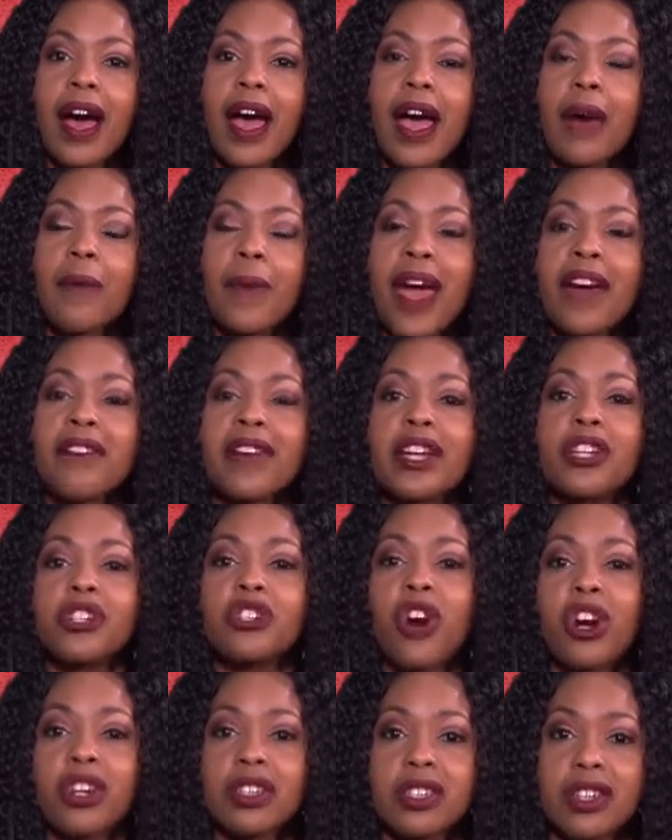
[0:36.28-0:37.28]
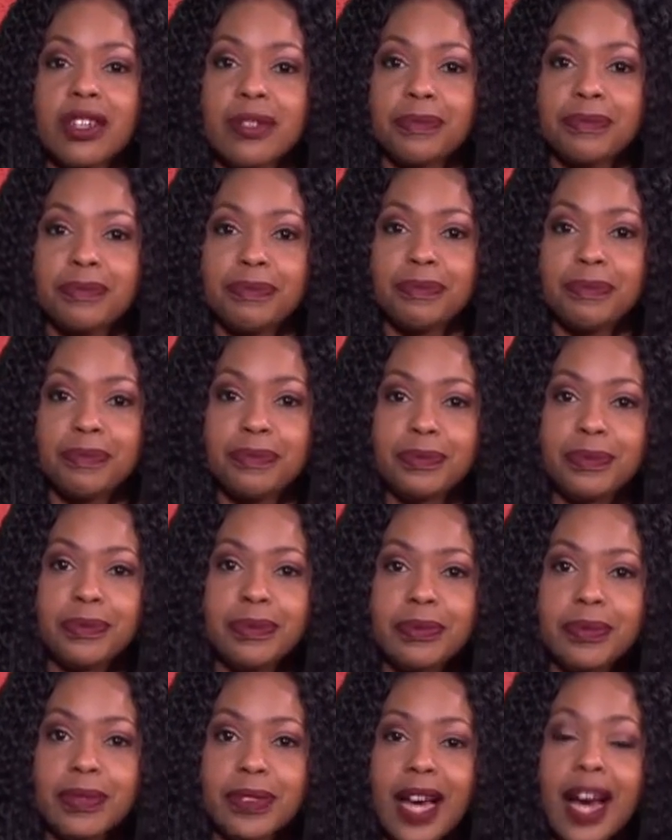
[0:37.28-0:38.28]
having a doctor
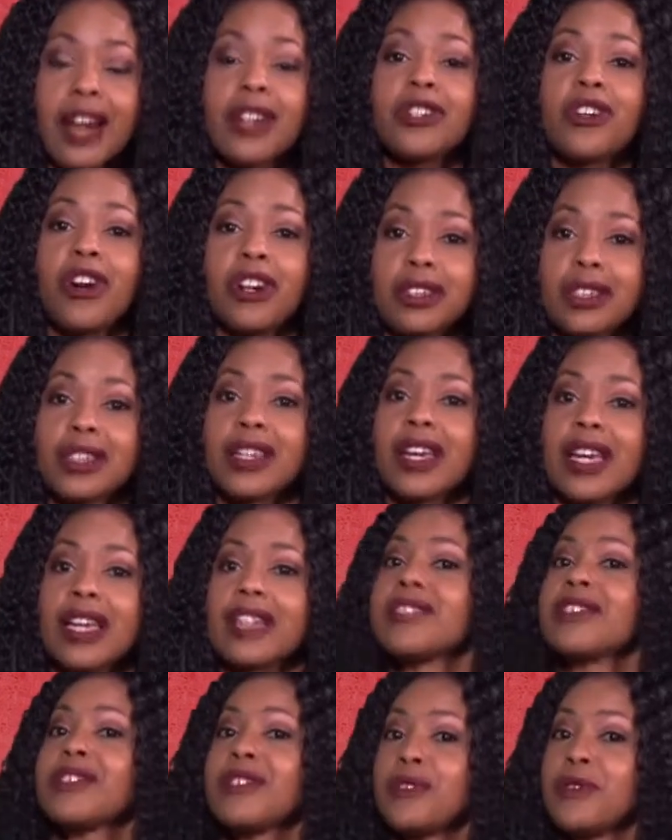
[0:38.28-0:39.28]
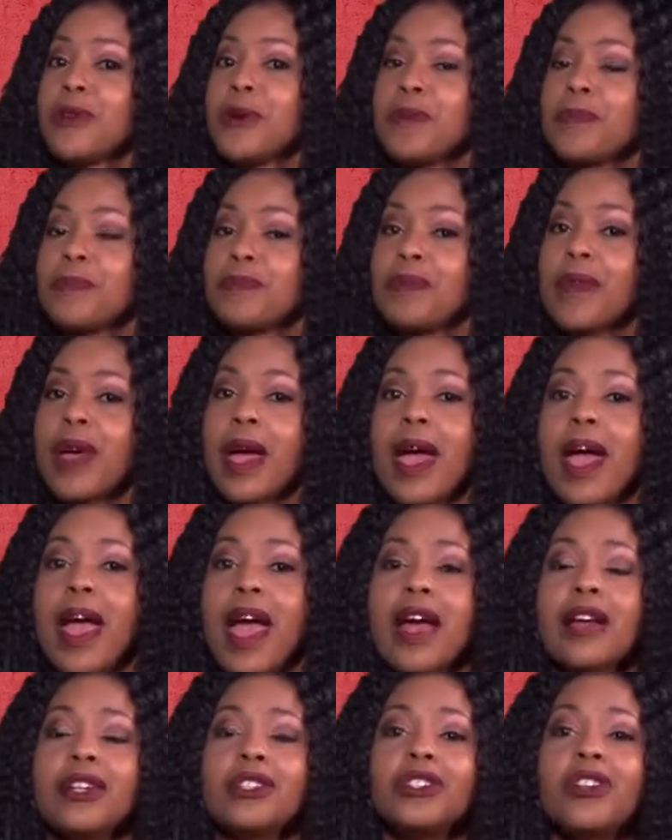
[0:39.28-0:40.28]
in studio,
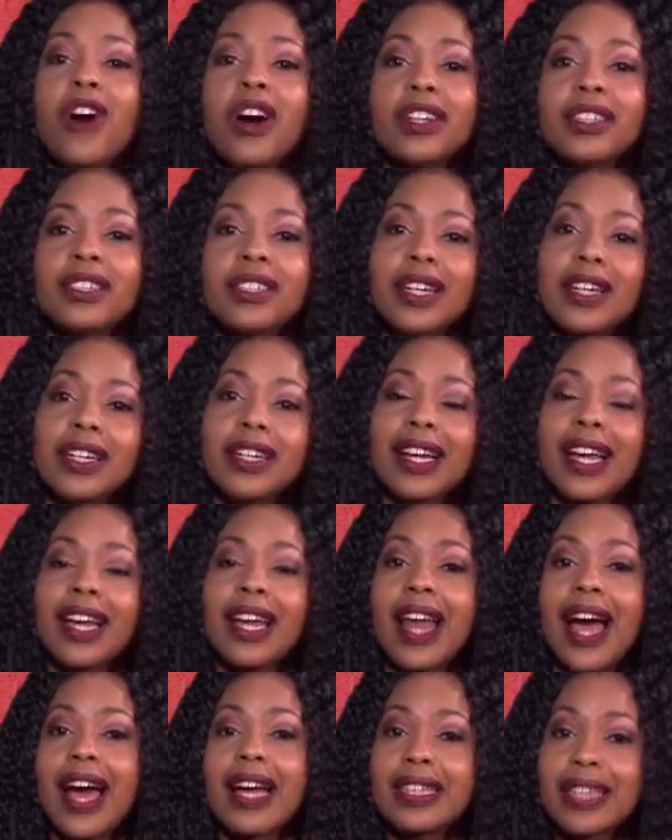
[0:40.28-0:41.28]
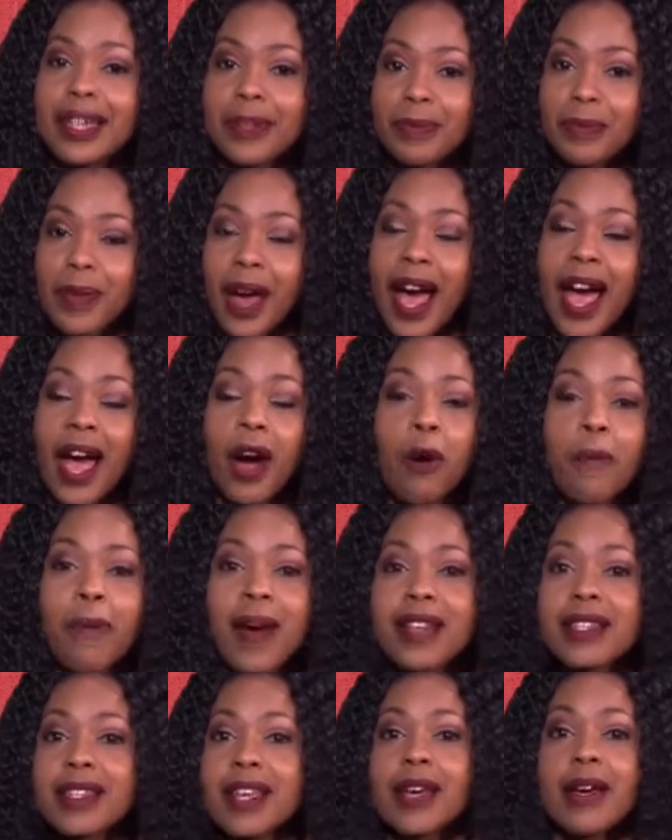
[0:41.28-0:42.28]
Dr. Galada. I hope
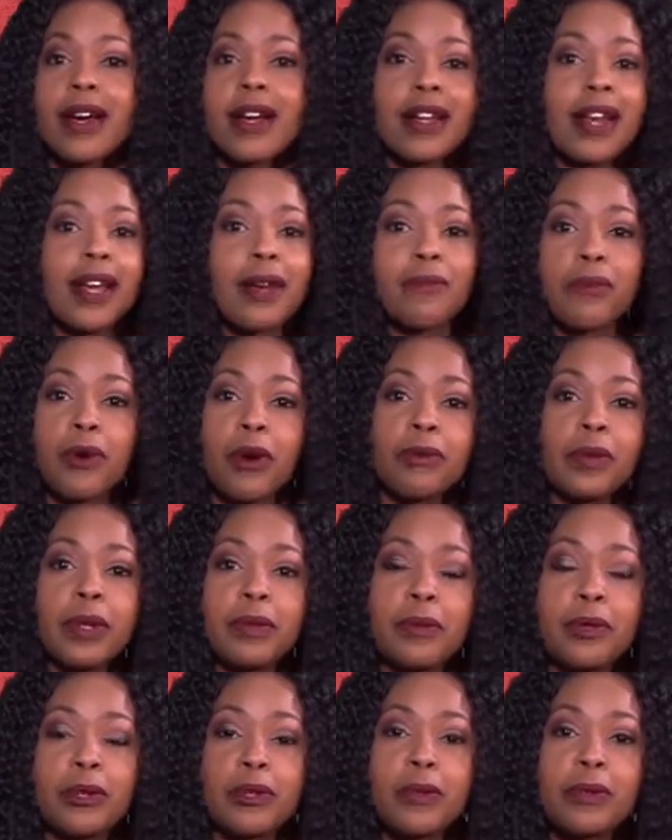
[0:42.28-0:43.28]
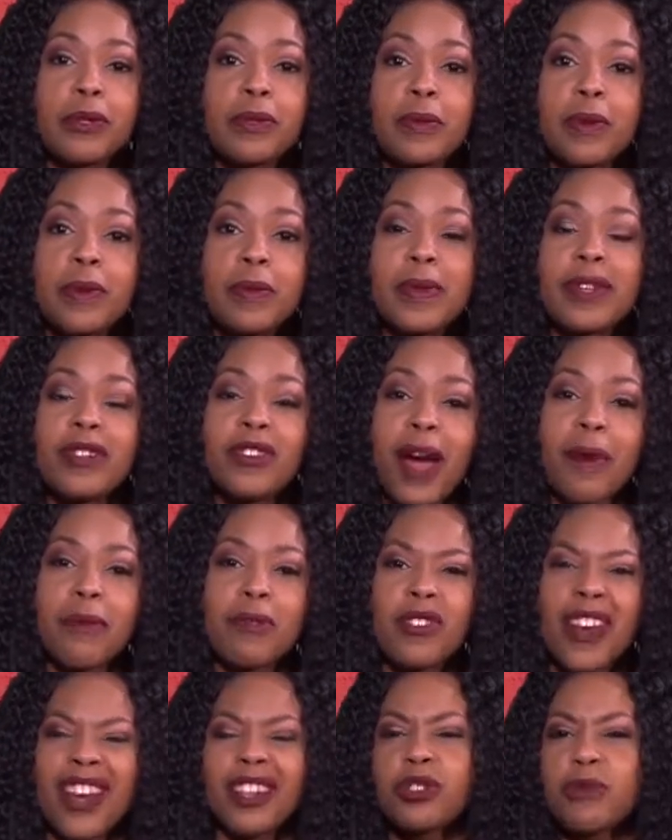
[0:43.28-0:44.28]
I say her name properly because I've been
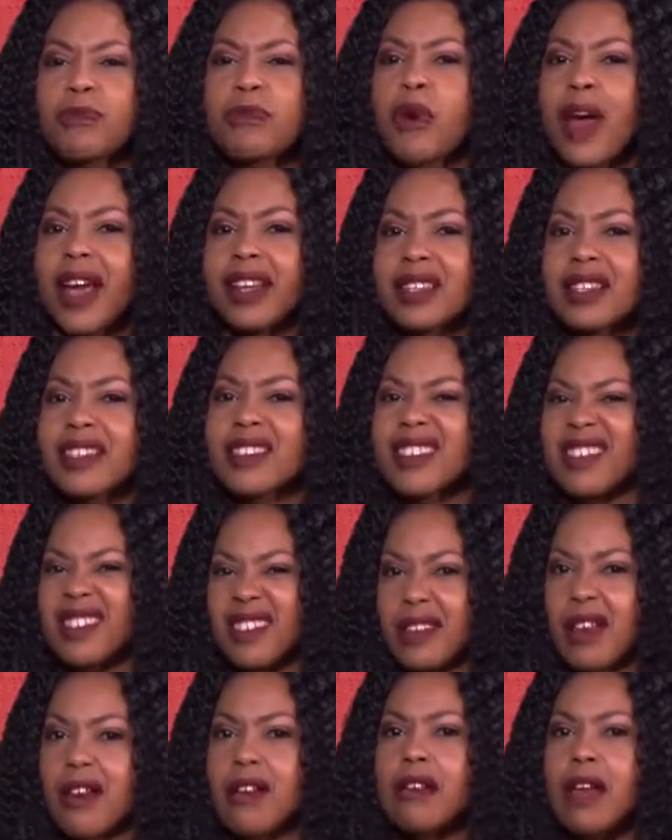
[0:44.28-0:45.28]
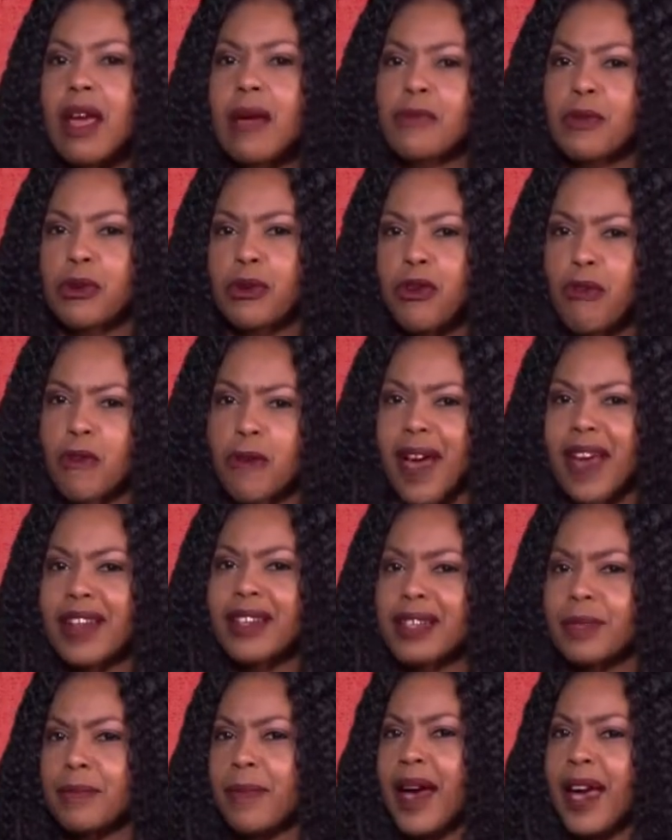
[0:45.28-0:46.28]
trying to practice the surname,
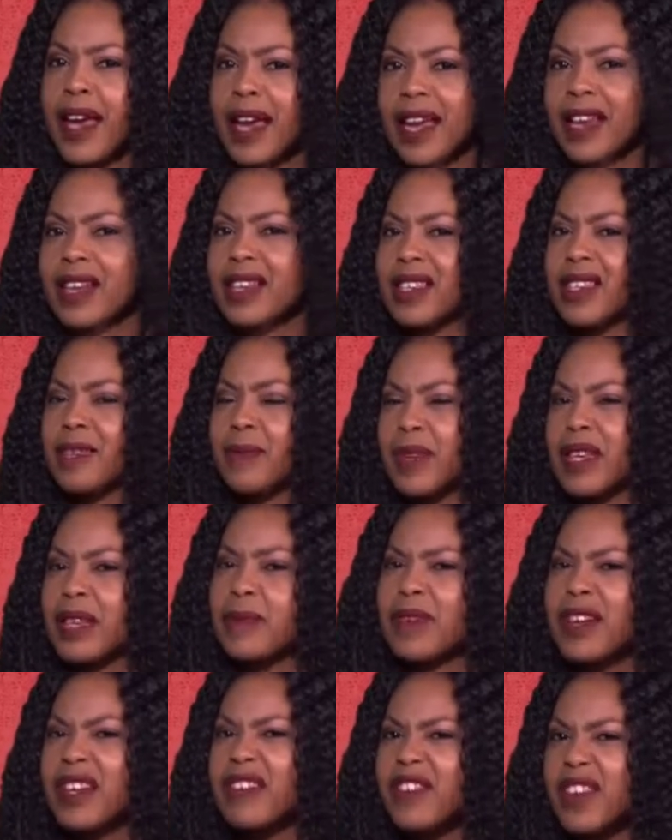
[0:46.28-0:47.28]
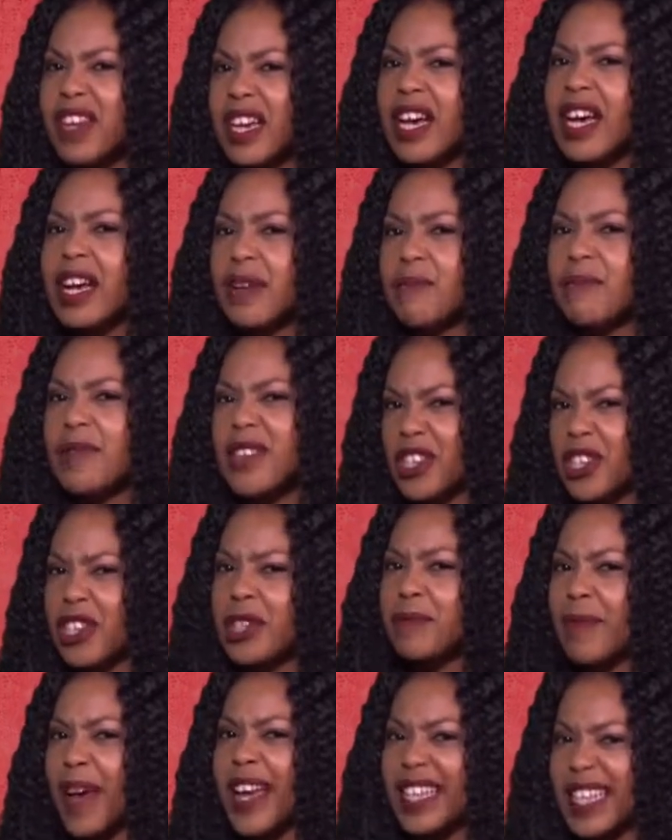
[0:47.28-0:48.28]
and it's been a bit of a
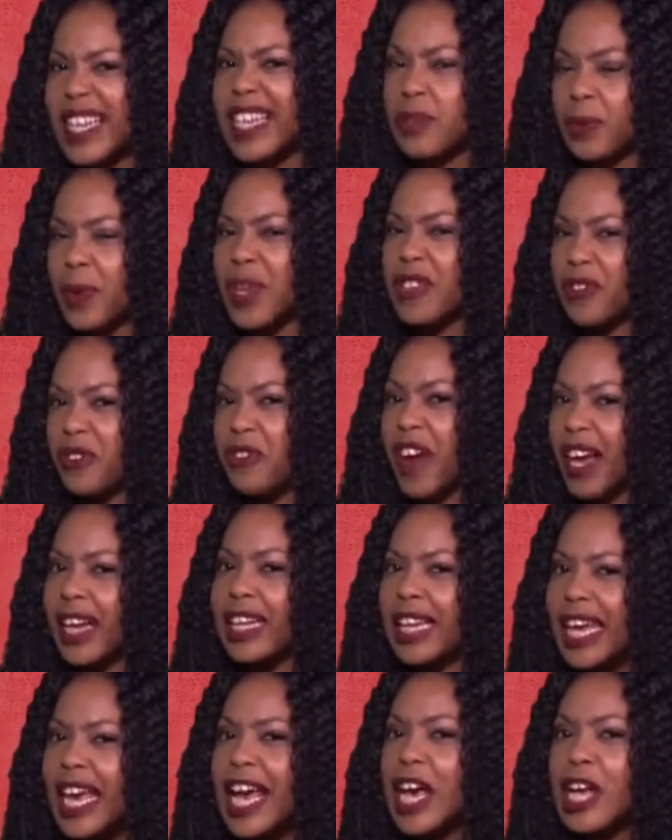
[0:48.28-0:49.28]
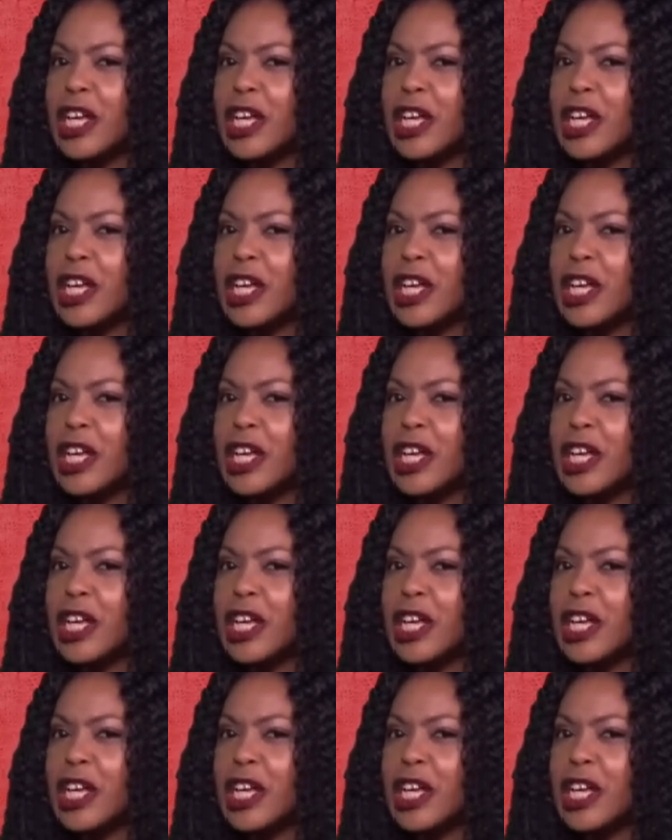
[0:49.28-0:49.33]
mission, but it was fun.